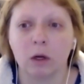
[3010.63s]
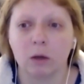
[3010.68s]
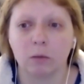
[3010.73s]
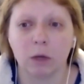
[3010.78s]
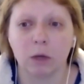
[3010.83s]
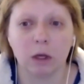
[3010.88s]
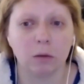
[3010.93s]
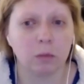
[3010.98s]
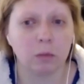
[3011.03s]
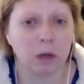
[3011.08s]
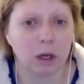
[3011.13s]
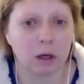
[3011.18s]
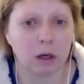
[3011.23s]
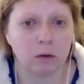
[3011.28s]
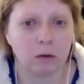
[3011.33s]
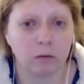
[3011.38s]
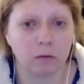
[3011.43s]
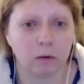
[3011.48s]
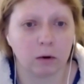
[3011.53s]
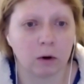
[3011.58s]
being paid
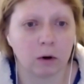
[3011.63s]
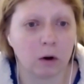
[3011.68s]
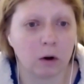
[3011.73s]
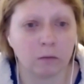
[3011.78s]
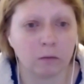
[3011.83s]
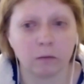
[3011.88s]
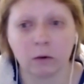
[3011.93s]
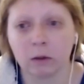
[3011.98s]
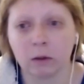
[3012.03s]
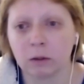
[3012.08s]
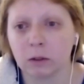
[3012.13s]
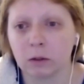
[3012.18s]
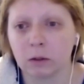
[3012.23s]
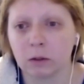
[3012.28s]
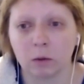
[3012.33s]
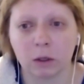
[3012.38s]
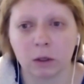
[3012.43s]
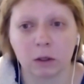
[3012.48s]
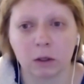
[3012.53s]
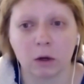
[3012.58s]
for conferences,
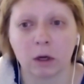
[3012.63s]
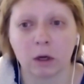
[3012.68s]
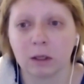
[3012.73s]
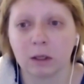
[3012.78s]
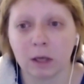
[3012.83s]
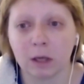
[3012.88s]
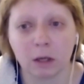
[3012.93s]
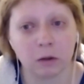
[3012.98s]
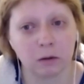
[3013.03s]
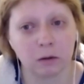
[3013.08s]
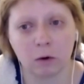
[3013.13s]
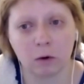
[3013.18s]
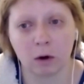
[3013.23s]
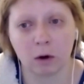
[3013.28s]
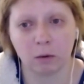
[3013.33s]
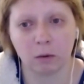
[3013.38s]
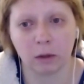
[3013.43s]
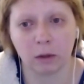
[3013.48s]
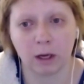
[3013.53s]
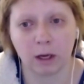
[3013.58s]
whatnot. Nothing wrong
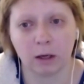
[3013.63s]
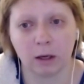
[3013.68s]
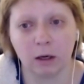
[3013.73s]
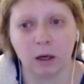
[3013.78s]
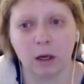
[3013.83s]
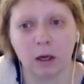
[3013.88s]
with that.